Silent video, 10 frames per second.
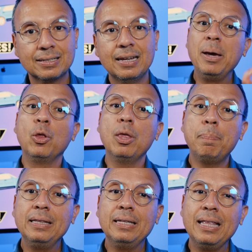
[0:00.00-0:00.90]
it depends
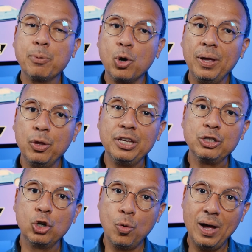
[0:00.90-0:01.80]
on global
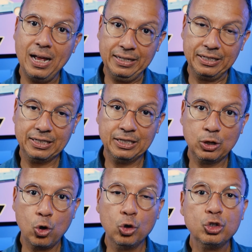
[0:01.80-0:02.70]
suppliers.
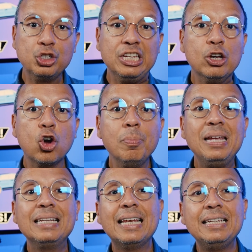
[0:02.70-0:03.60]
With
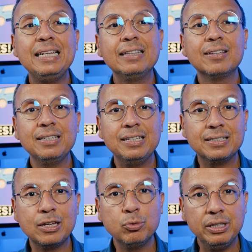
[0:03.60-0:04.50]
5,616
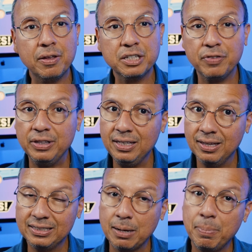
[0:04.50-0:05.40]
units sold
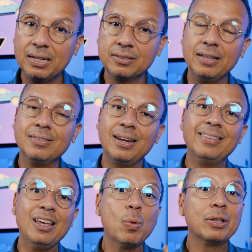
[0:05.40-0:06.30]
and just
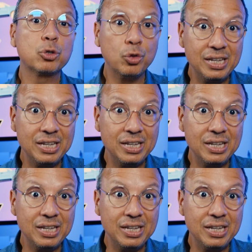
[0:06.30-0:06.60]
34 days of